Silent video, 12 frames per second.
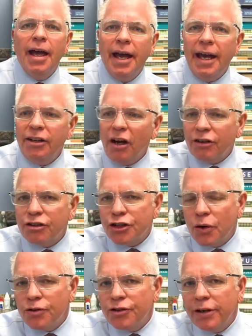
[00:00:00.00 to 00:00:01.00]
Hey, Dr.
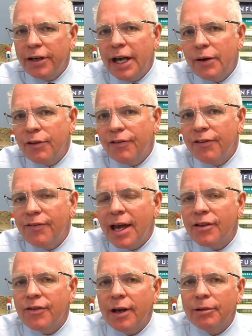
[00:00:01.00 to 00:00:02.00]
Jones here again with
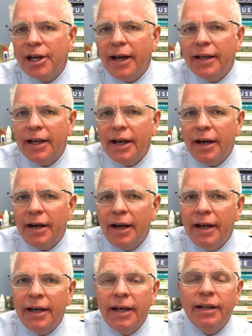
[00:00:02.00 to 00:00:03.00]
Advanced Family Eye Care.
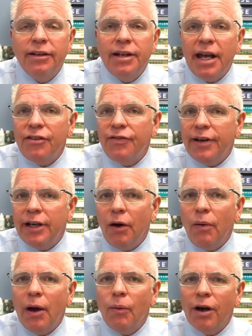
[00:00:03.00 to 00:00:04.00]
In today's
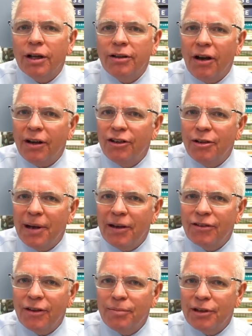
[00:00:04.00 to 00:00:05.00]
video, I want to talk to you
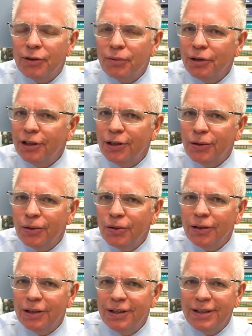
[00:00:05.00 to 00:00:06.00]
about something really
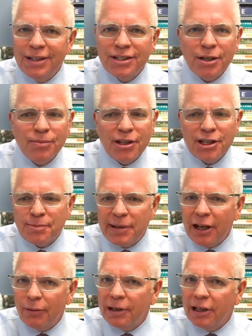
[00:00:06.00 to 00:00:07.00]
cool, something that's been
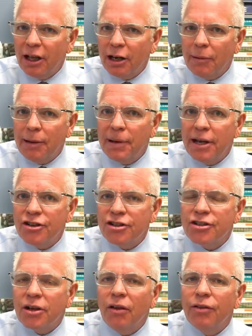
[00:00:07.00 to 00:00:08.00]
helping a lot of my
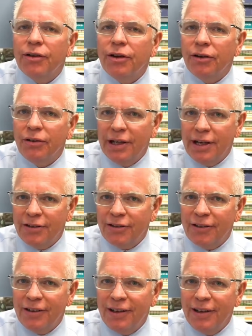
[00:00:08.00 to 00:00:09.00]
patients called the Neurolens.
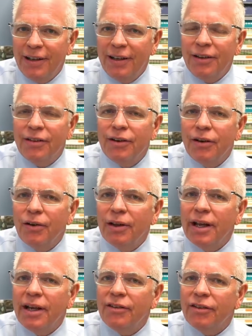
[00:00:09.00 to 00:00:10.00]
The
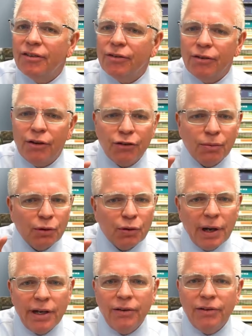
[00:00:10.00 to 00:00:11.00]
Neurolens is some
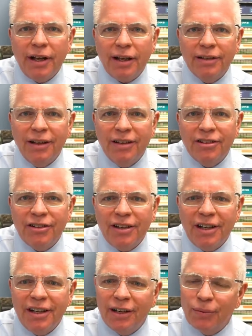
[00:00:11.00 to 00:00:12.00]
great new
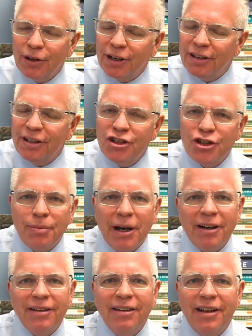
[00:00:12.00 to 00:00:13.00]
technology, and we're going to teach you
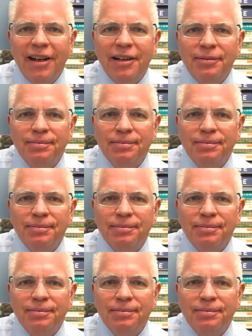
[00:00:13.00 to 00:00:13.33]
about it today.